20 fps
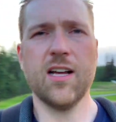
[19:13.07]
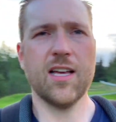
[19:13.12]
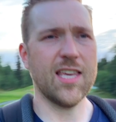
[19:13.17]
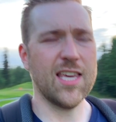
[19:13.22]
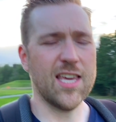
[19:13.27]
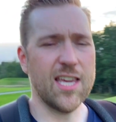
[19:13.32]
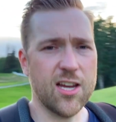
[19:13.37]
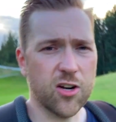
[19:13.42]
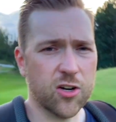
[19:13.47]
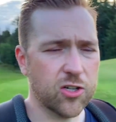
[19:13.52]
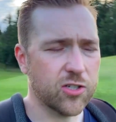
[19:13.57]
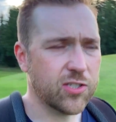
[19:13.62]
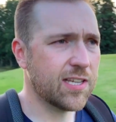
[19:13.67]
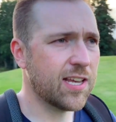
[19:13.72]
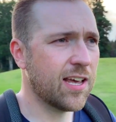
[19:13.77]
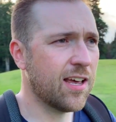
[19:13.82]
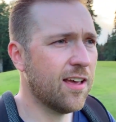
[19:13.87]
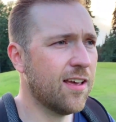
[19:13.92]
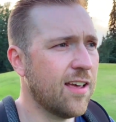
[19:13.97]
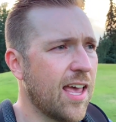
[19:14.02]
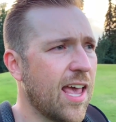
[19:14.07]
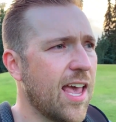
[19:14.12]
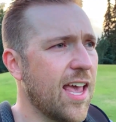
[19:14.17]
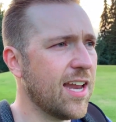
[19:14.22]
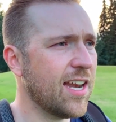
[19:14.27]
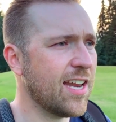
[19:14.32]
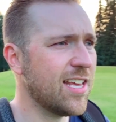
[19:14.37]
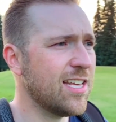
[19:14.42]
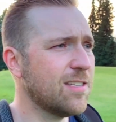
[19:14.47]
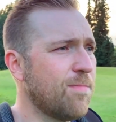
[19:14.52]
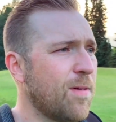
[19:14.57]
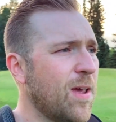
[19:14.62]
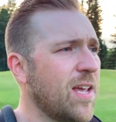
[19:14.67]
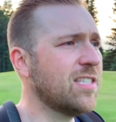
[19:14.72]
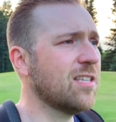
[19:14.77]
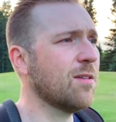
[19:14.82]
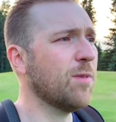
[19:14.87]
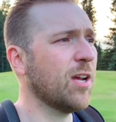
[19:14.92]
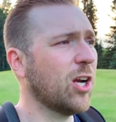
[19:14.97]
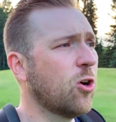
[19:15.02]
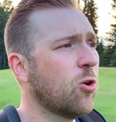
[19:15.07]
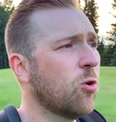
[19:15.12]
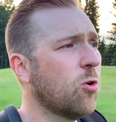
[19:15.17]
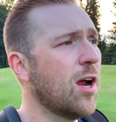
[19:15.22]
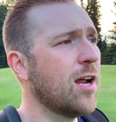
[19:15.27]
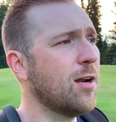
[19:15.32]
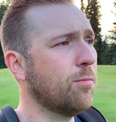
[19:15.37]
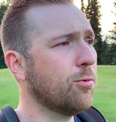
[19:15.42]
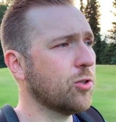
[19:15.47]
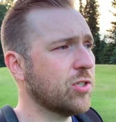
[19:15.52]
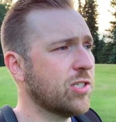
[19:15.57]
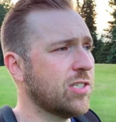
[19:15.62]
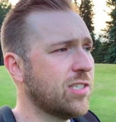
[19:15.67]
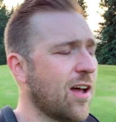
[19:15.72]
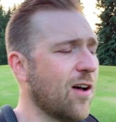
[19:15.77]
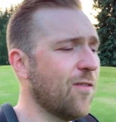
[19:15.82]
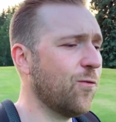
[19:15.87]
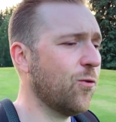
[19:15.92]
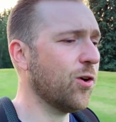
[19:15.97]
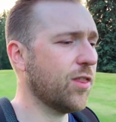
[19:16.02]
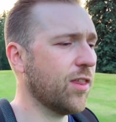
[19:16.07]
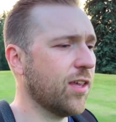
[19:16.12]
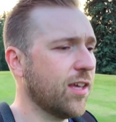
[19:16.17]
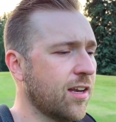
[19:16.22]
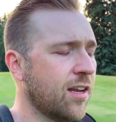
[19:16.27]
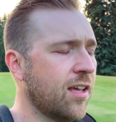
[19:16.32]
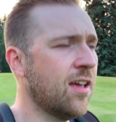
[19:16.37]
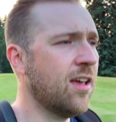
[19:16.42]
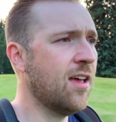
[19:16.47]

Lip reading: years, and he's made some incredible stuff with it.